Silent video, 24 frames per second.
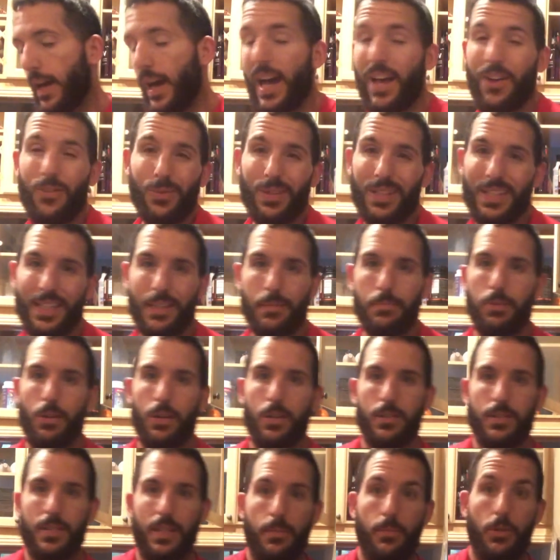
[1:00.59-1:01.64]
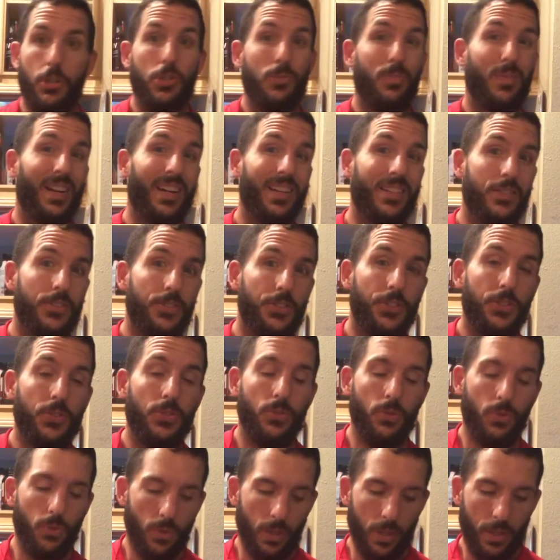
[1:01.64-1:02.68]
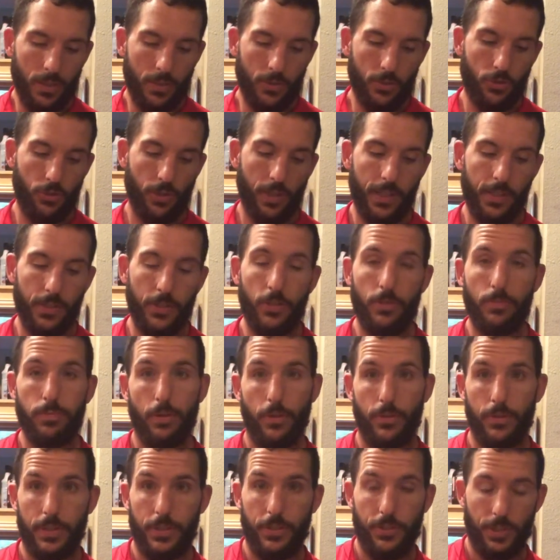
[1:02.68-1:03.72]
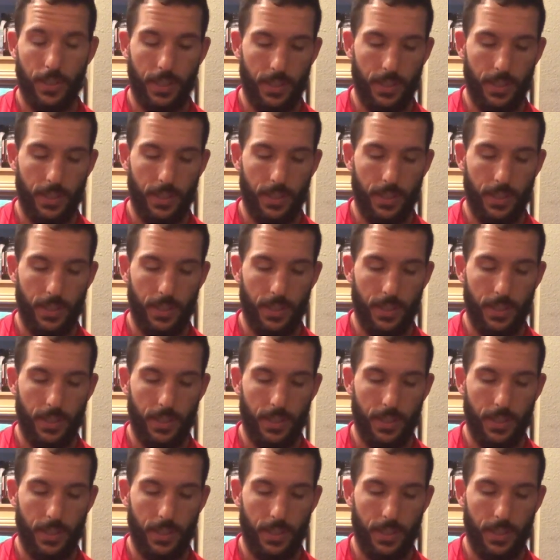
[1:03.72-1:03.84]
I don't really eat bars that much, but I do drink 2 protein